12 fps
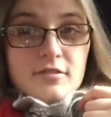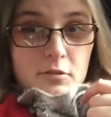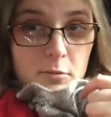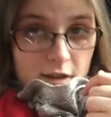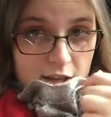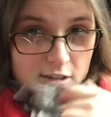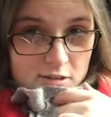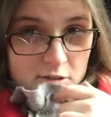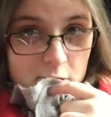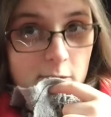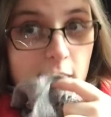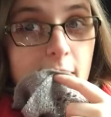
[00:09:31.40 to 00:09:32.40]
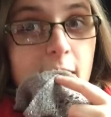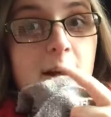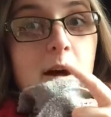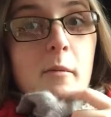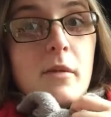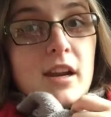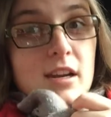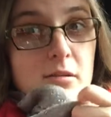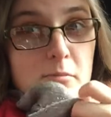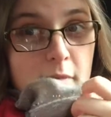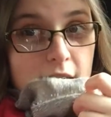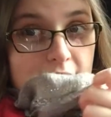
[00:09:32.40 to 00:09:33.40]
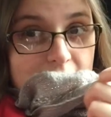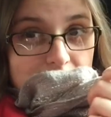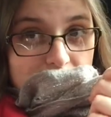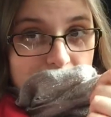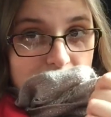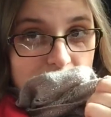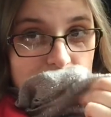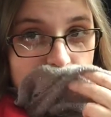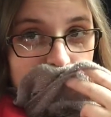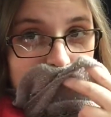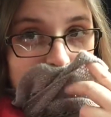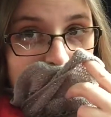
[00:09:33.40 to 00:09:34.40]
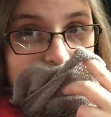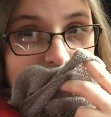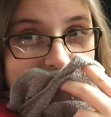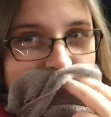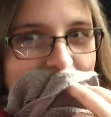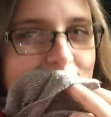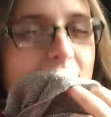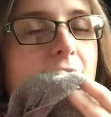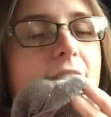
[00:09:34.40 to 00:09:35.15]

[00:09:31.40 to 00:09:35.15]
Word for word: it from Andrew, but he didn't buy it.